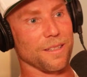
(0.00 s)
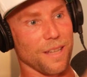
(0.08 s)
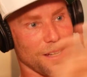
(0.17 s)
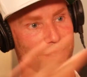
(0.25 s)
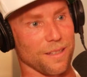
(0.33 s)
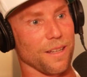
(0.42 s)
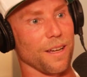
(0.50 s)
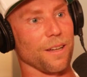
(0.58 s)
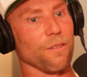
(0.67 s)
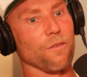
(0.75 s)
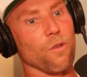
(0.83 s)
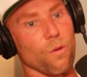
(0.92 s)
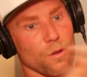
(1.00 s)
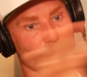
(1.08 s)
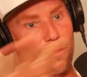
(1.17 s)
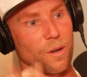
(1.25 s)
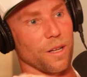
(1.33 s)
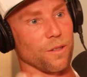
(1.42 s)
Take aside, of
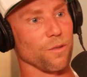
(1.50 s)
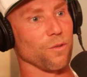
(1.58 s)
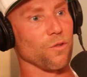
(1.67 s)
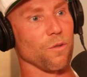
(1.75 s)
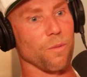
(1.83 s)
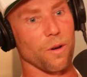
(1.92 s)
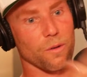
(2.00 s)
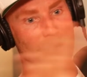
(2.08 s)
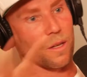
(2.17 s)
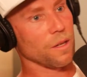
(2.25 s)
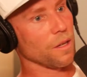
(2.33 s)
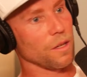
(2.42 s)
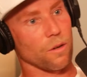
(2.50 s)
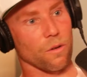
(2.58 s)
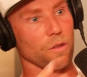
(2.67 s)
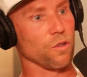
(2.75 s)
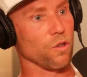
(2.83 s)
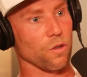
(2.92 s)
course, what I told you about,
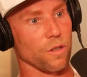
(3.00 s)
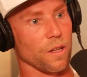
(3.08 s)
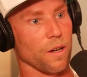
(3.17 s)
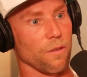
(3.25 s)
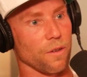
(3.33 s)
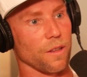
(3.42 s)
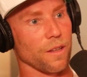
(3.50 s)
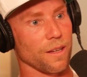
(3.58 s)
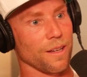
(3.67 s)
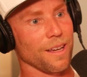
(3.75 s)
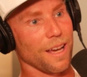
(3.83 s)
the journey and everything.